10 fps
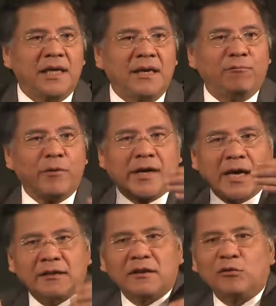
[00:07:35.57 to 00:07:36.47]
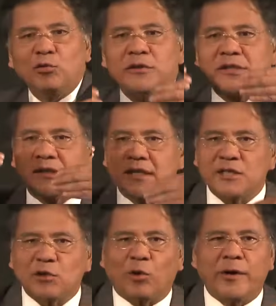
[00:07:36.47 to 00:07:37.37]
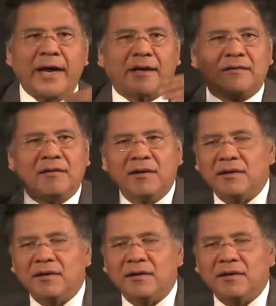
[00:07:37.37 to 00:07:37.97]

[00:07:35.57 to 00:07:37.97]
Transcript: if we get the two cities to connect,